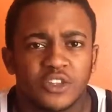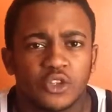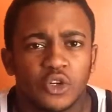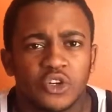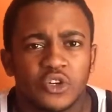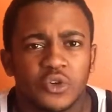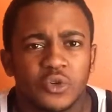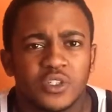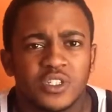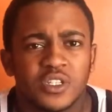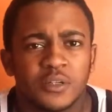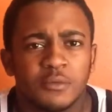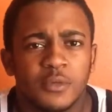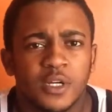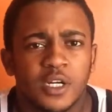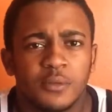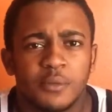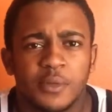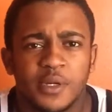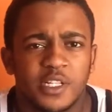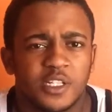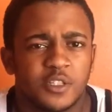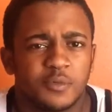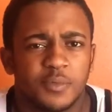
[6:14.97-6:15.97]
I thought it was a
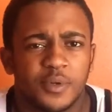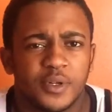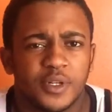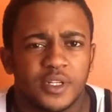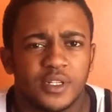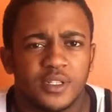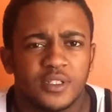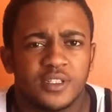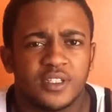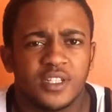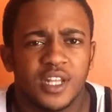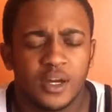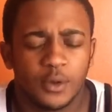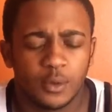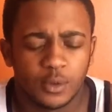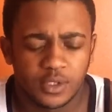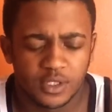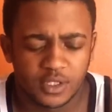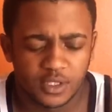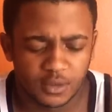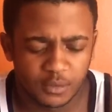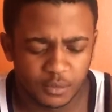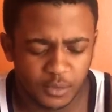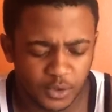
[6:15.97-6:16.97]
mermaid spirit. Now
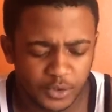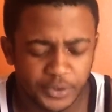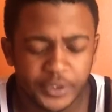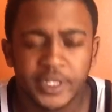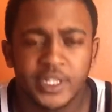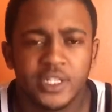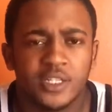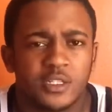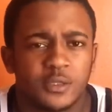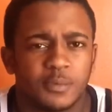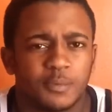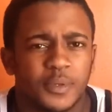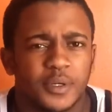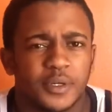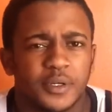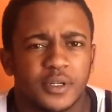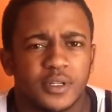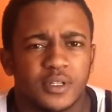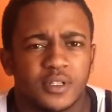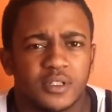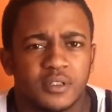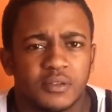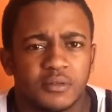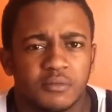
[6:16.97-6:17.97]
it's a marine
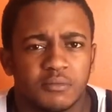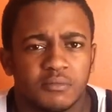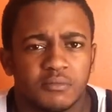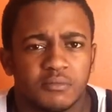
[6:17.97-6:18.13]
spirit.